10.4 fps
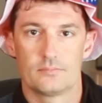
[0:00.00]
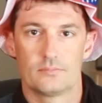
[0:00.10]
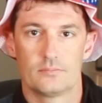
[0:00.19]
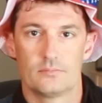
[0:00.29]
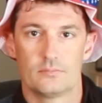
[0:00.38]

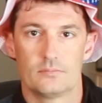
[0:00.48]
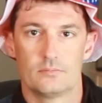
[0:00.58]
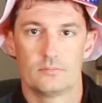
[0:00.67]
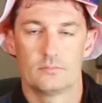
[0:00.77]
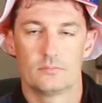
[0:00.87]

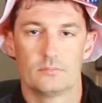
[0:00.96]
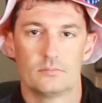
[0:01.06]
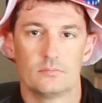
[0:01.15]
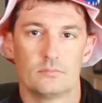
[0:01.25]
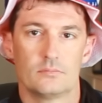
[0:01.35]

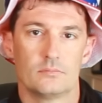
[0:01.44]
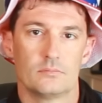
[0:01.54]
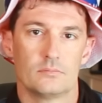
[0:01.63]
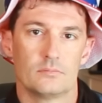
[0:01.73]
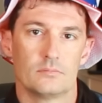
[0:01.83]

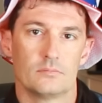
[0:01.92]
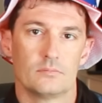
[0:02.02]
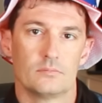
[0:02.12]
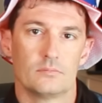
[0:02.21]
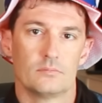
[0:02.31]
The person shown says nothing.